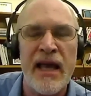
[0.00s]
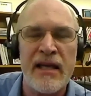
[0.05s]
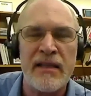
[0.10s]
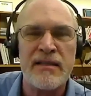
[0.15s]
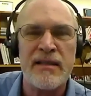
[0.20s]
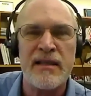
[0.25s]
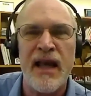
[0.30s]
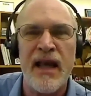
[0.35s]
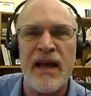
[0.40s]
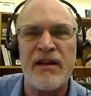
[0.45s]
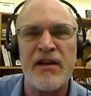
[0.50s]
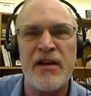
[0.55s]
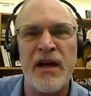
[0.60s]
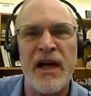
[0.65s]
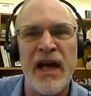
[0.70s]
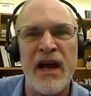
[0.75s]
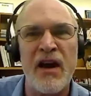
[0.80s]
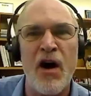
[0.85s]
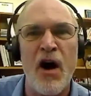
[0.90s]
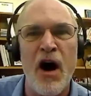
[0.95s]
and you get
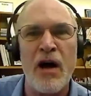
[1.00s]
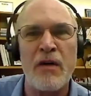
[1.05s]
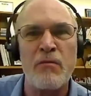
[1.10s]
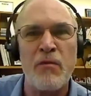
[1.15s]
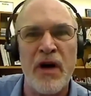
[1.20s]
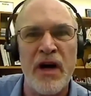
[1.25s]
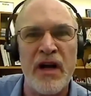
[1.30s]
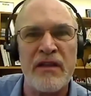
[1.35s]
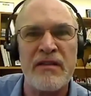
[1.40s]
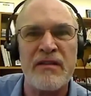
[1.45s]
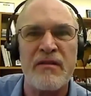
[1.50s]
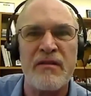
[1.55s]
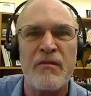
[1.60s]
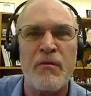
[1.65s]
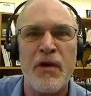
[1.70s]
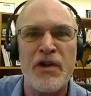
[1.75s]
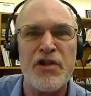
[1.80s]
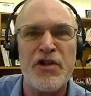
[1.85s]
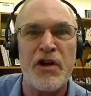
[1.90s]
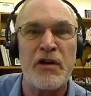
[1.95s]
on with what
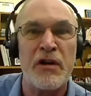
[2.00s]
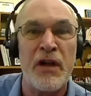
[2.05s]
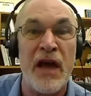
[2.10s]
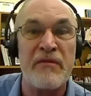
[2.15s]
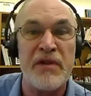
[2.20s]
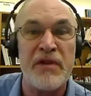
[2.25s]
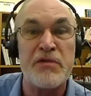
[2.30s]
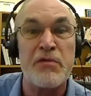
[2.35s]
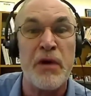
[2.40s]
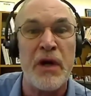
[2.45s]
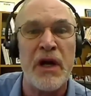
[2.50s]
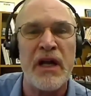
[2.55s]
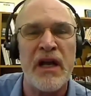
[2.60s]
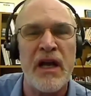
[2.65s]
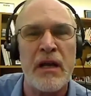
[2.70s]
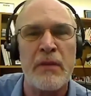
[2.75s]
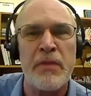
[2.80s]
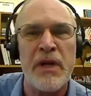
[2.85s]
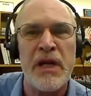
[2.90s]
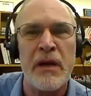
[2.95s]
your life is really going to
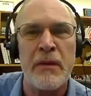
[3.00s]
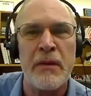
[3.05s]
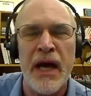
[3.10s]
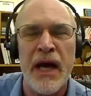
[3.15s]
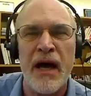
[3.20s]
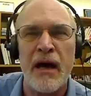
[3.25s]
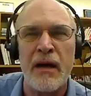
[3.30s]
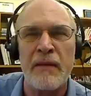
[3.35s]
be about.